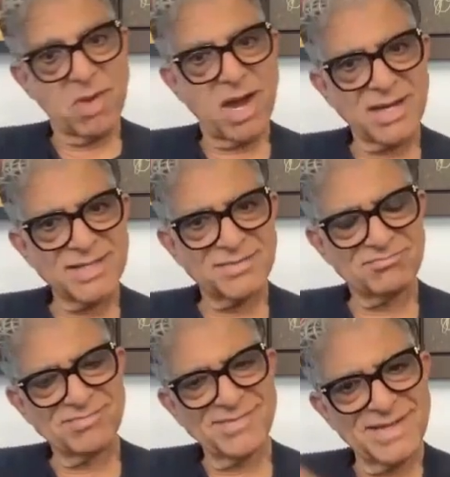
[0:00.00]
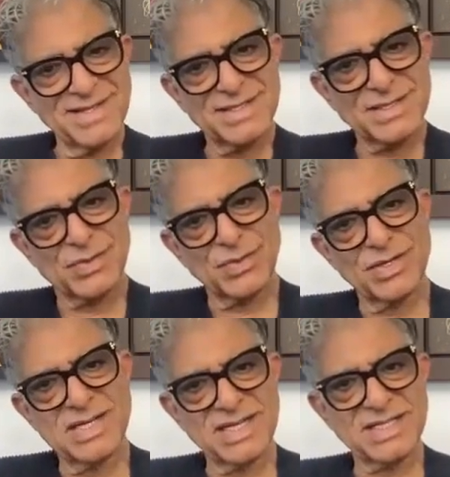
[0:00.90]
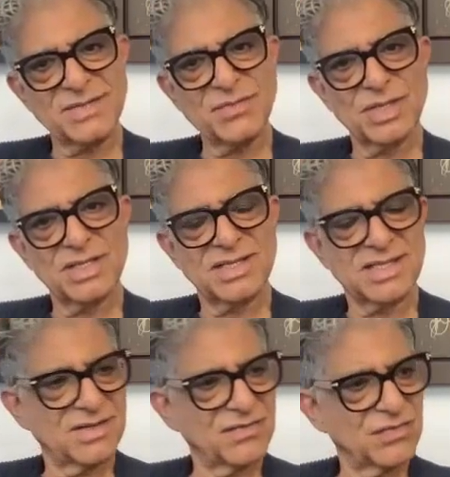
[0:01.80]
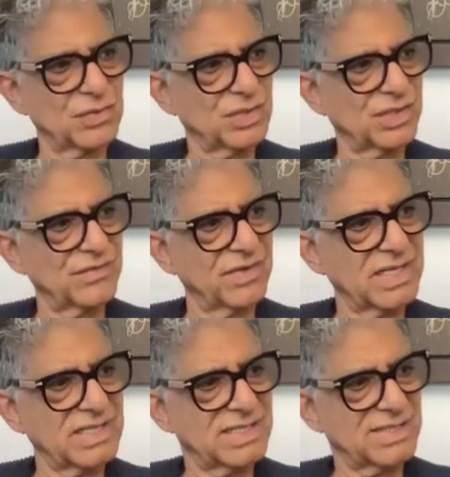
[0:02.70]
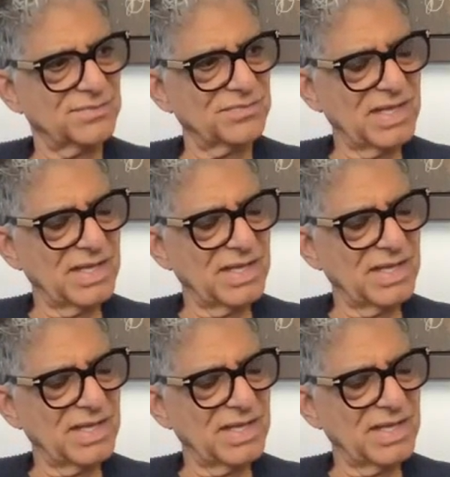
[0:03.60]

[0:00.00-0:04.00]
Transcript: But it is correlated with future events.